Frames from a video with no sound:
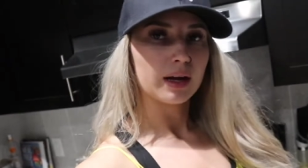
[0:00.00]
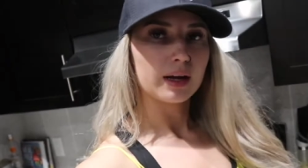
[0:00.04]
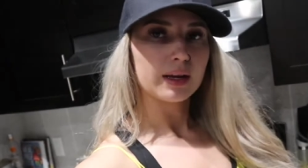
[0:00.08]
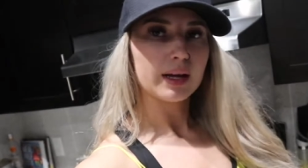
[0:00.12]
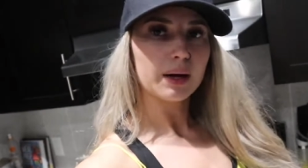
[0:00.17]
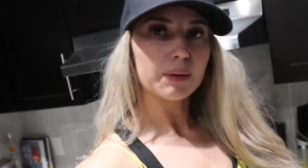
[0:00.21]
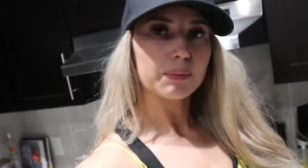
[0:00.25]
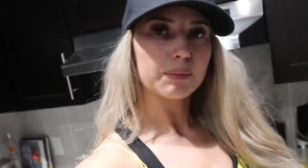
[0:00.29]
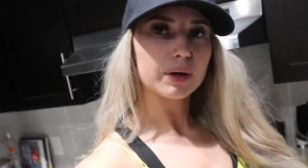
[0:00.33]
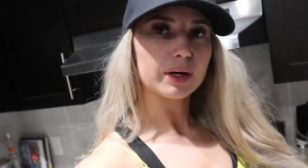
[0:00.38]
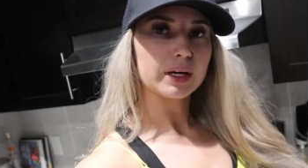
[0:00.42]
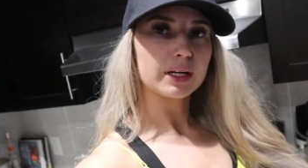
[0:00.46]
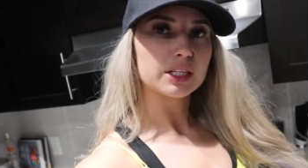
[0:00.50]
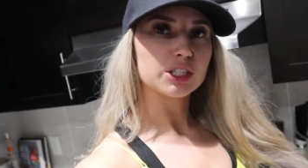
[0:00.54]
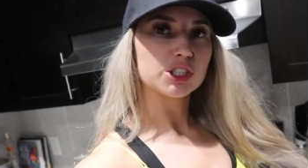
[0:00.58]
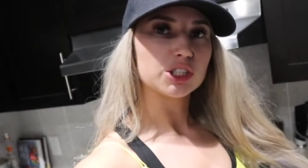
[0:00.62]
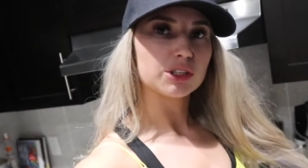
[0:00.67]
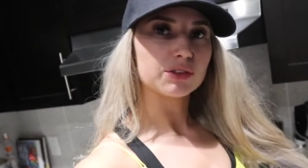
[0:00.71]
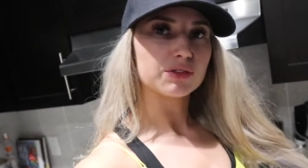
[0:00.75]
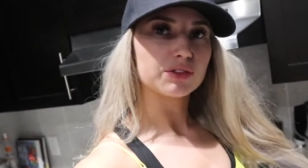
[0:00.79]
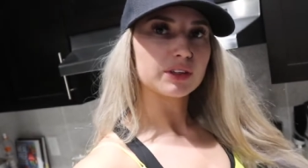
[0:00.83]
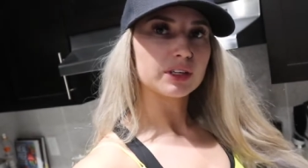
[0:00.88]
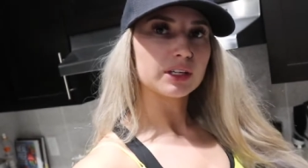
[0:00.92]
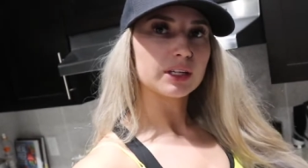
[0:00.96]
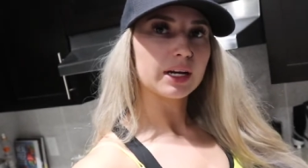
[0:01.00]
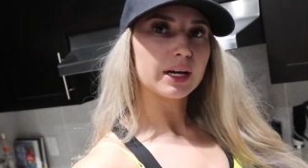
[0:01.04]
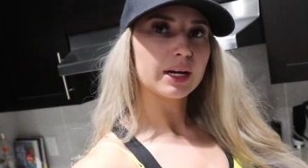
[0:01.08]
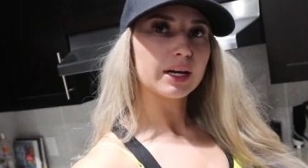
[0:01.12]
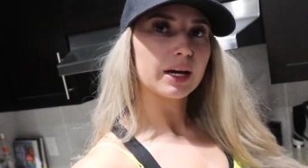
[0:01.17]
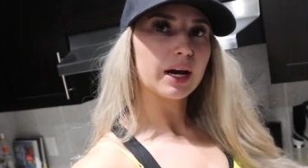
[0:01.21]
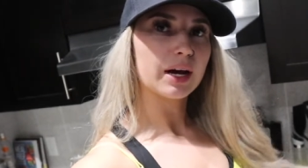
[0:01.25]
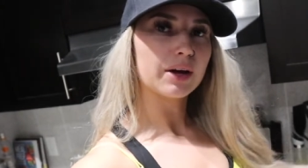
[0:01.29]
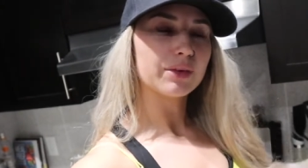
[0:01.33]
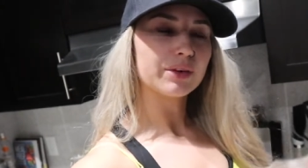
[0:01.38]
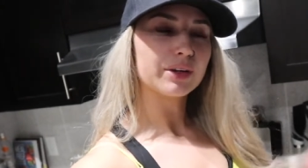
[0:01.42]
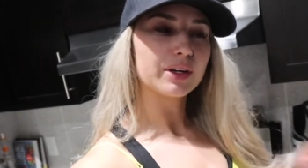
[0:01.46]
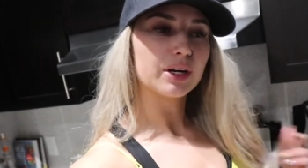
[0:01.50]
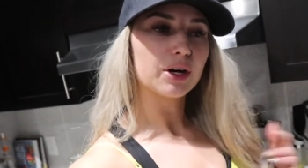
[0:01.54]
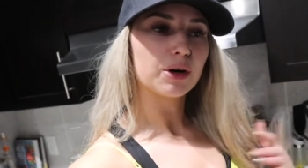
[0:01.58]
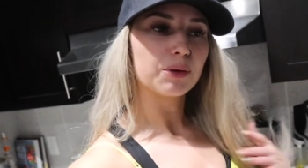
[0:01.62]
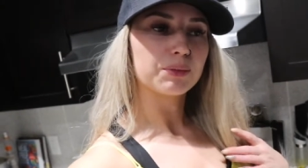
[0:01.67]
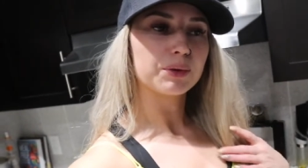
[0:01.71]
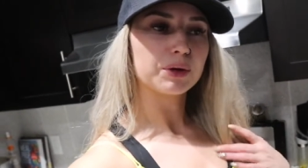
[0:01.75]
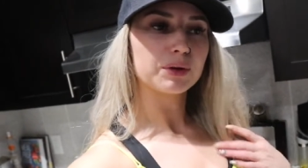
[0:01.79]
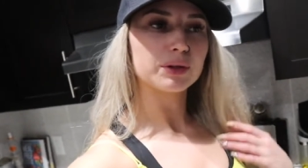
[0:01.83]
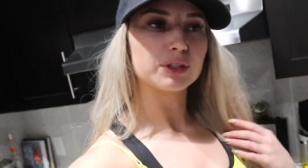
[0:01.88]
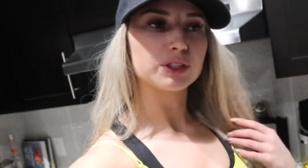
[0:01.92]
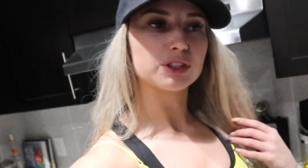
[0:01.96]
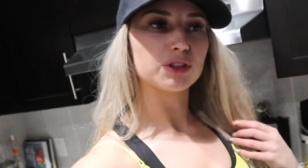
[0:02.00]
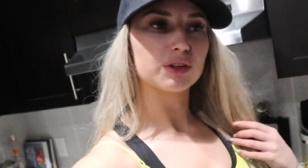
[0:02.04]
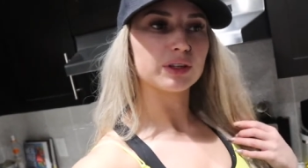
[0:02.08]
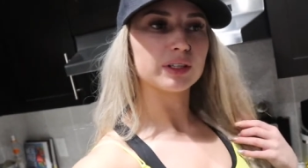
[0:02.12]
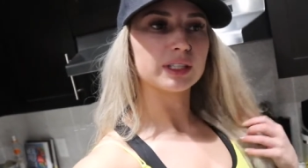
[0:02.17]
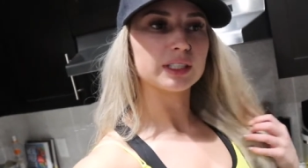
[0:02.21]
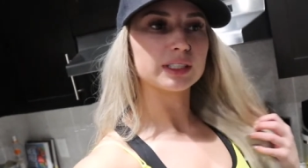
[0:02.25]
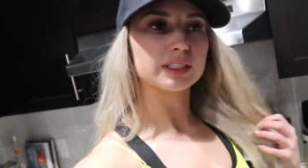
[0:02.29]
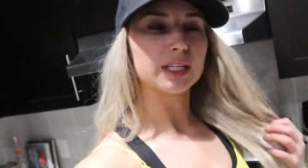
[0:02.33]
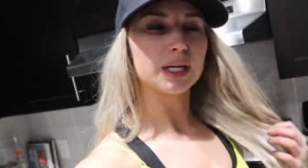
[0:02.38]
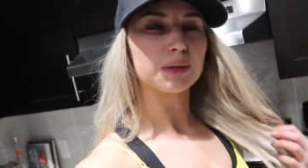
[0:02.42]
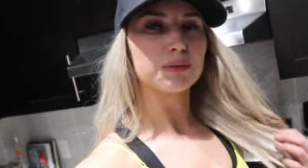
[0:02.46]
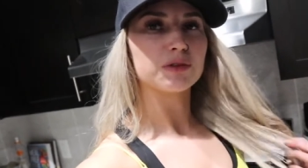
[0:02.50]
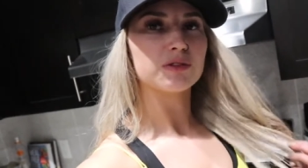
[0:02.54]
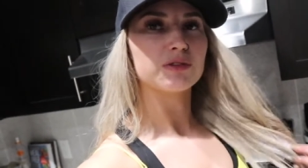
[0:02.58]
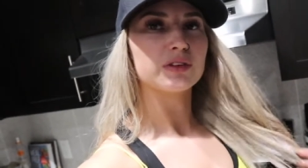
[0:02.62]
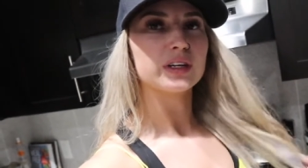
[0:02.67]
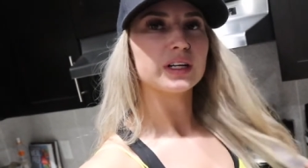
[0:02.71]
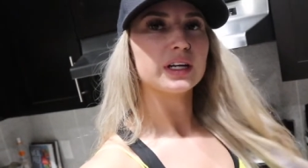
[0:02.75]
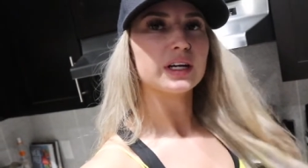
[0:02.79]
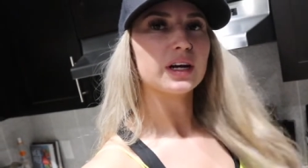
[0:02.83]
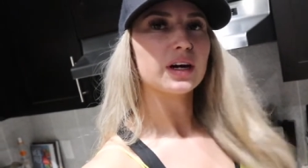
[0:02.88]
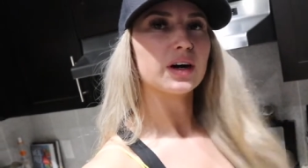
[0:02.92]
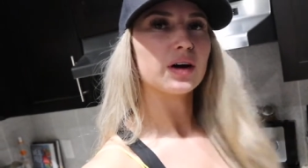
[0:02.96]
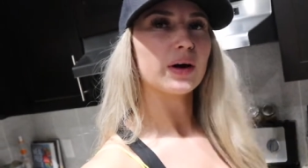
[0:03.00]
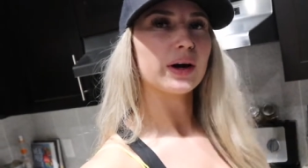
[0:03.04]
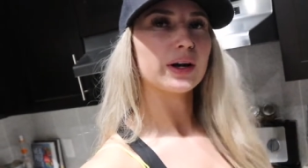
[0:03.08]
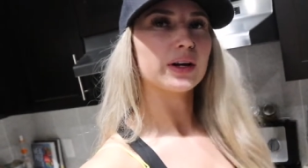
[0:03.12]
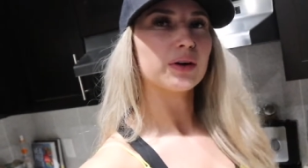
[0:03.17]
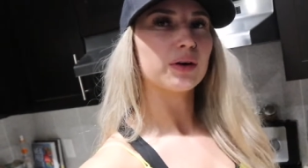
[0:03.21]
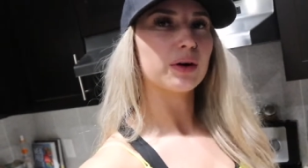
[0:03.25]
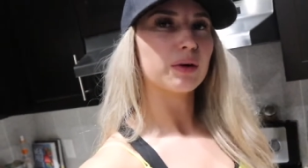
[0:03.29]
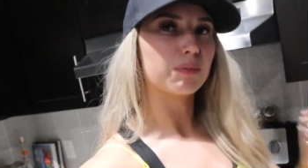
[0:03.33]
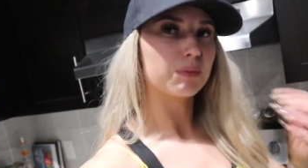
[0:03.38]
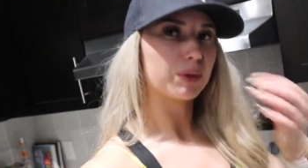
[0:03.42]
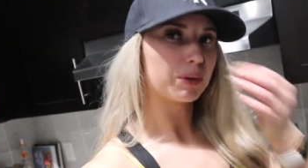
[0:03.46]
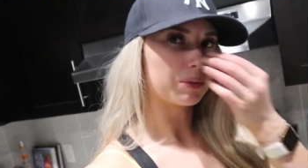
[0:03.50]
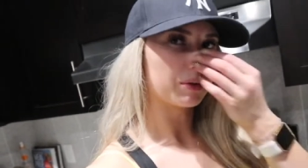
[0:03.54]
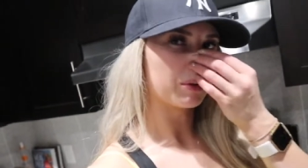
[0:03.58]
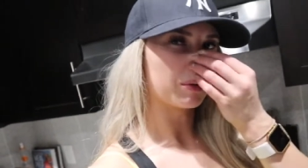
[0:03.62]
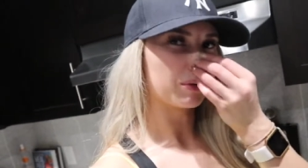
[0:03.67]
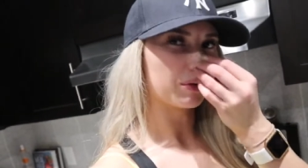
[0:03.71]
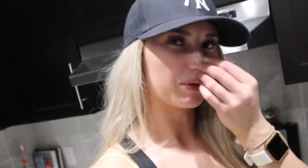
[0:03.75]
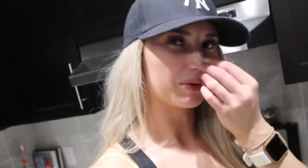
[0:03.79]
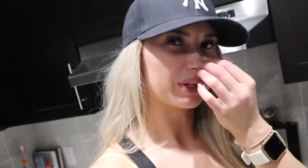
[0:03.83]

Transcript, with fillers: yeah, I'm gonna chill for the night. I really hope you enjoyed this type of video. I know people were